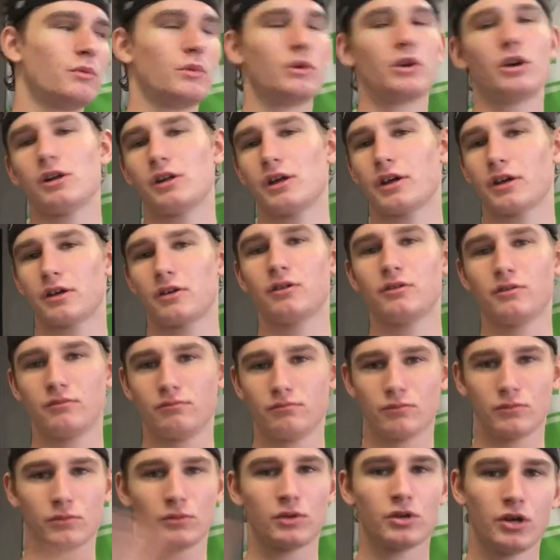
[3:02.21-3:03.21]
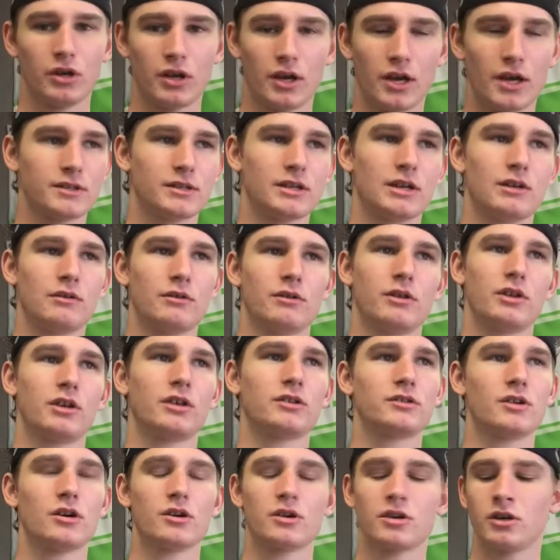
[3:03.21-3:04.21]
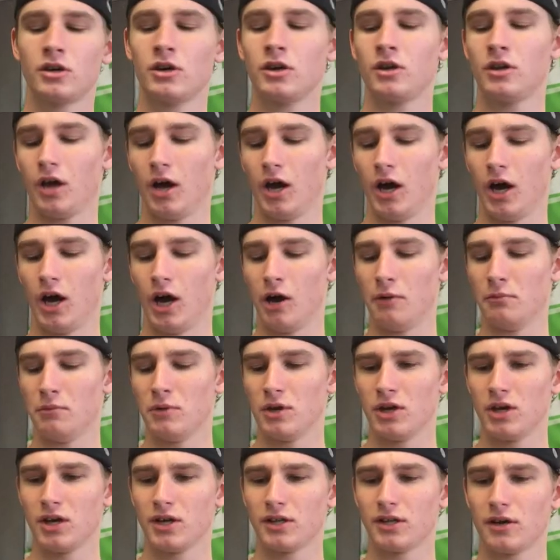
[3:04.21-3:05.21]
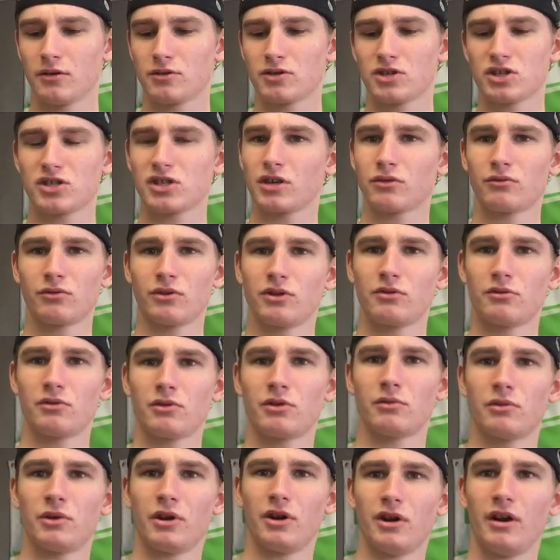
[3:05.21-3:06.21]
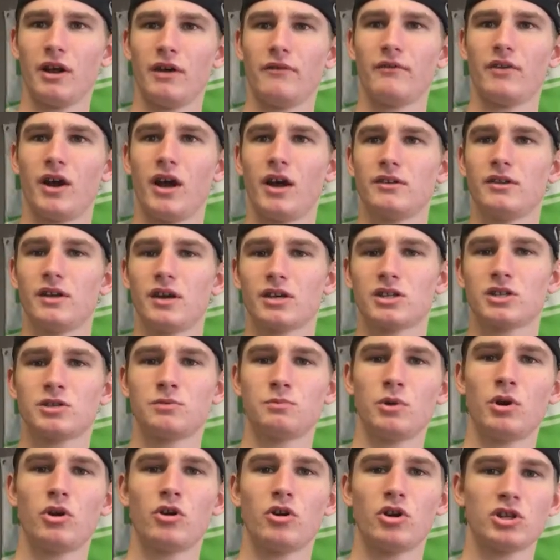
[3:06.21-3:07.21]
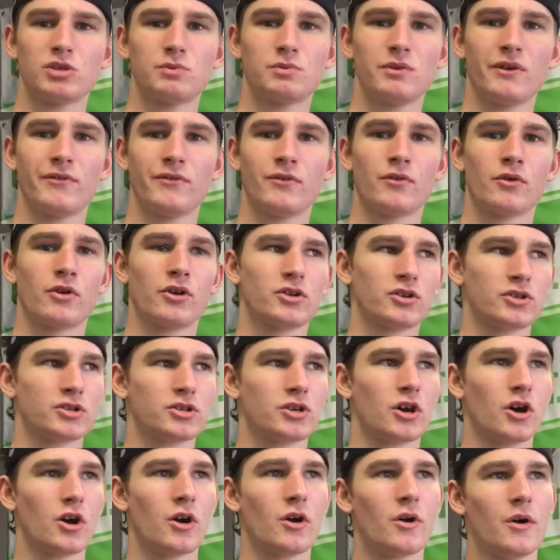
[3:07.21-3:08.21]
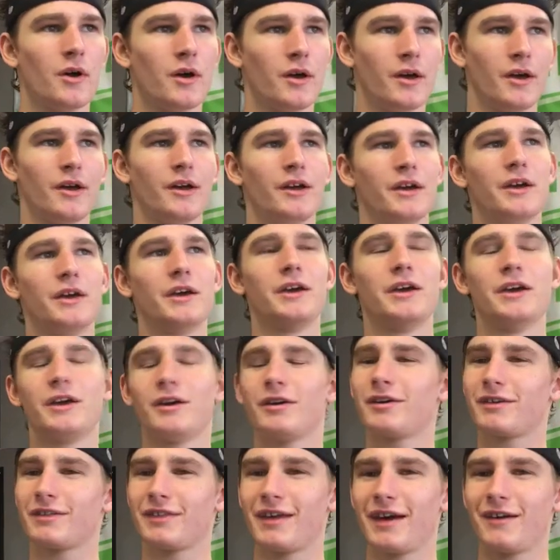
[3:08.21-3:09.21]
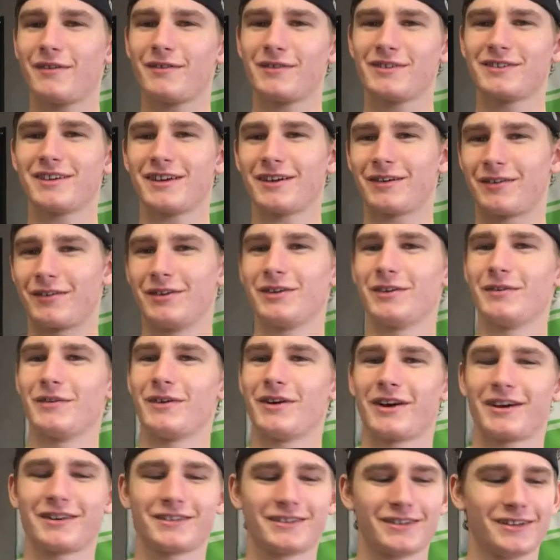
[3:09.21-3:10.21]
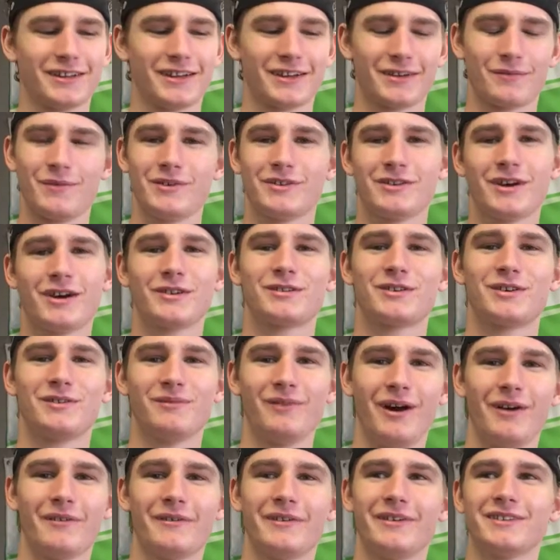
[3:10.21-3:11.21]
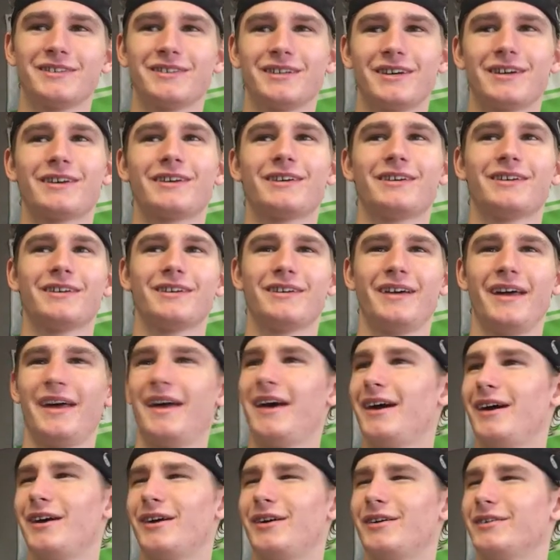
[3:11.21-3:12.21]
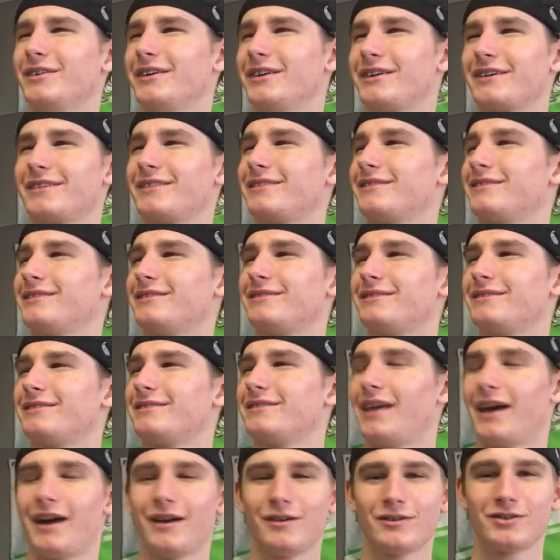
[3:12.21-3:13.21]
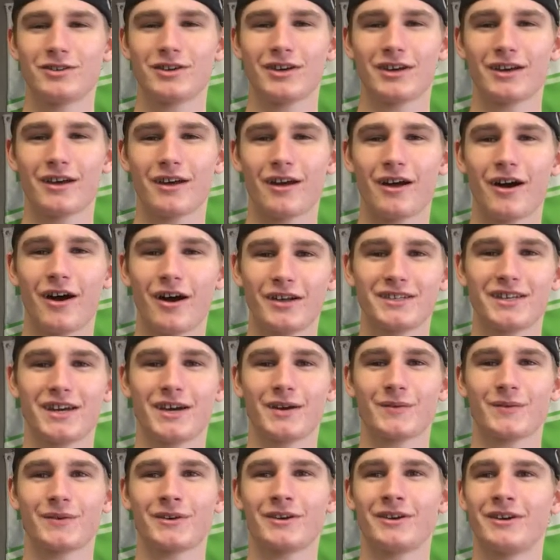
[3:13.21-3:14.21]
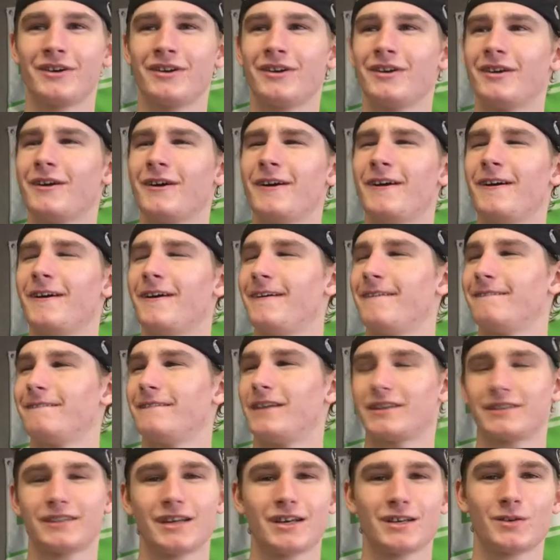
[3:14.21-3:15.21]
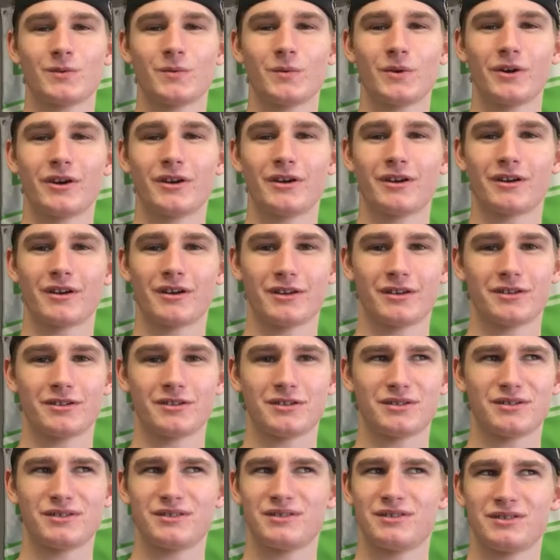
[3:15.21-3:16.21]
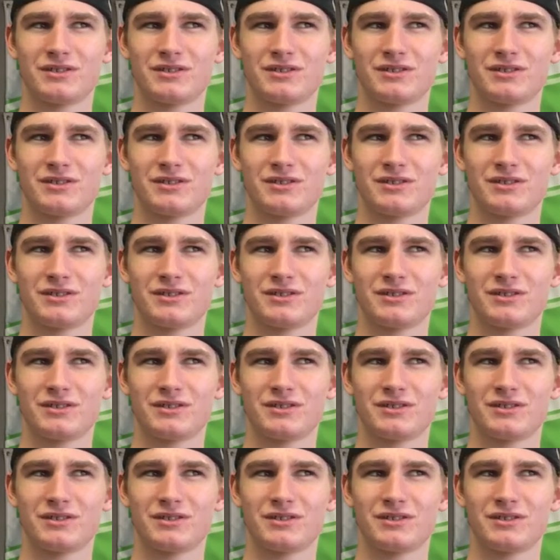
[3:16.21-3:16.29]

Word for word: we're all like good, good hands and everything. It's all good. Um, that was just like really, really weird. I never had that experience before, so hearing that was like really weird because they're like, we talked to your mom. I was like, how? Like, how'd you get in contact with her? Like, that's weird because